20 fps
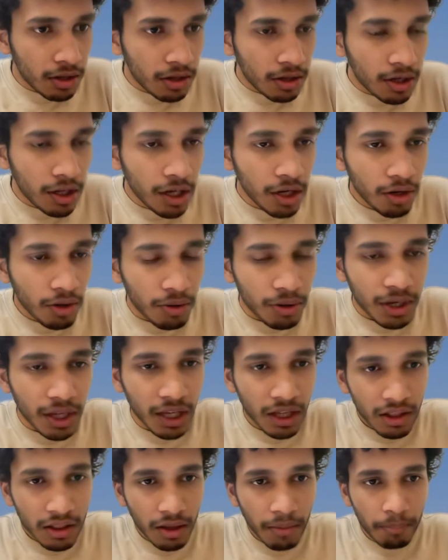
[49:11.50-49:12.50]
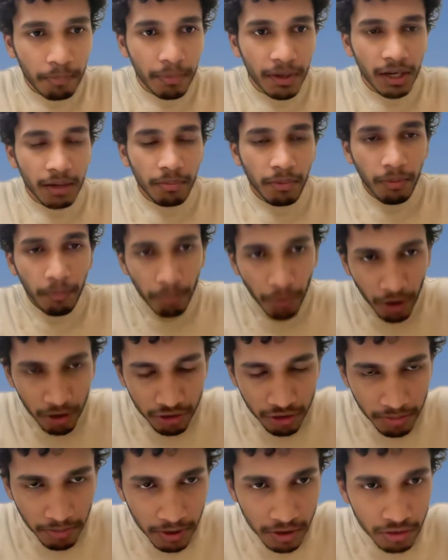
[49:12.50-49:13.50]
denoting the minimum
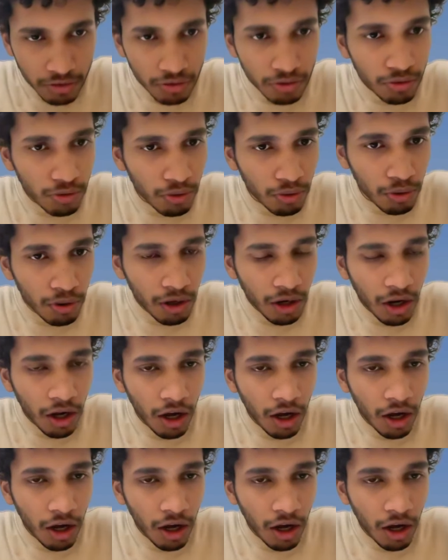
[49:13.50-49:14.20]
possible score